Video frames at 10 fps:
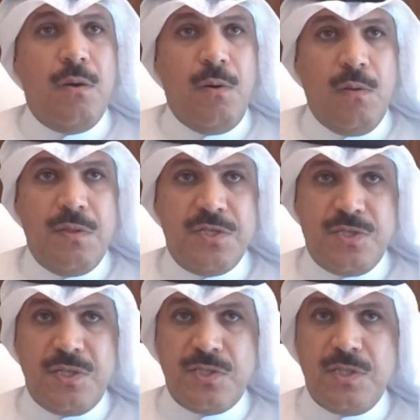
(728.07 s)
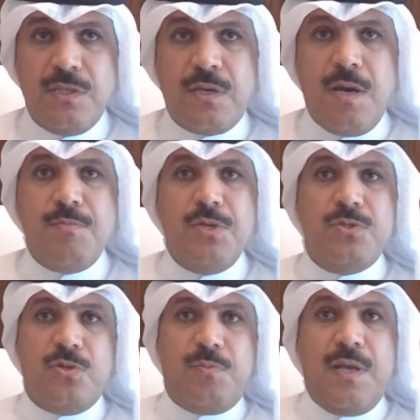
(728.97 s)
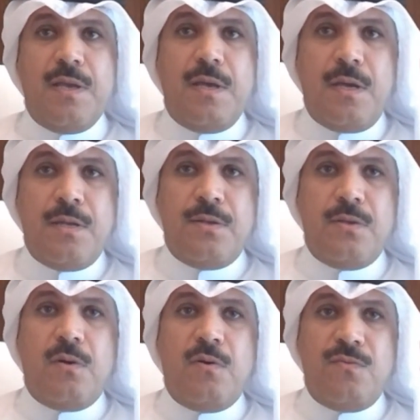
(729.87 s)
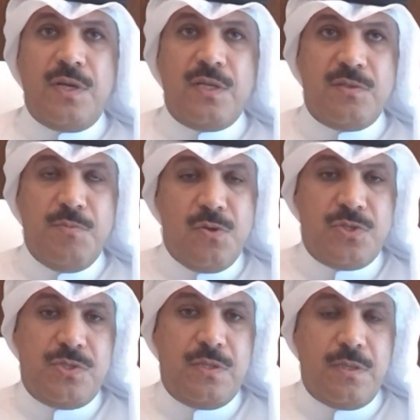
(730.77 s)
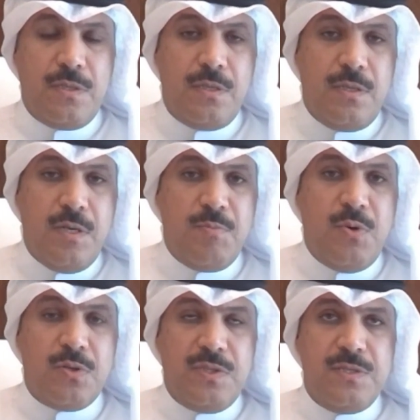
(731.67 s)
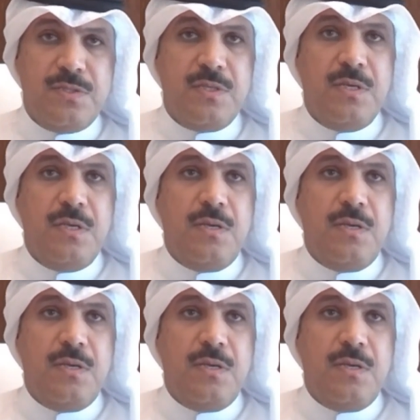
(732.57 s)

all these things come into play and utmost uh, importance.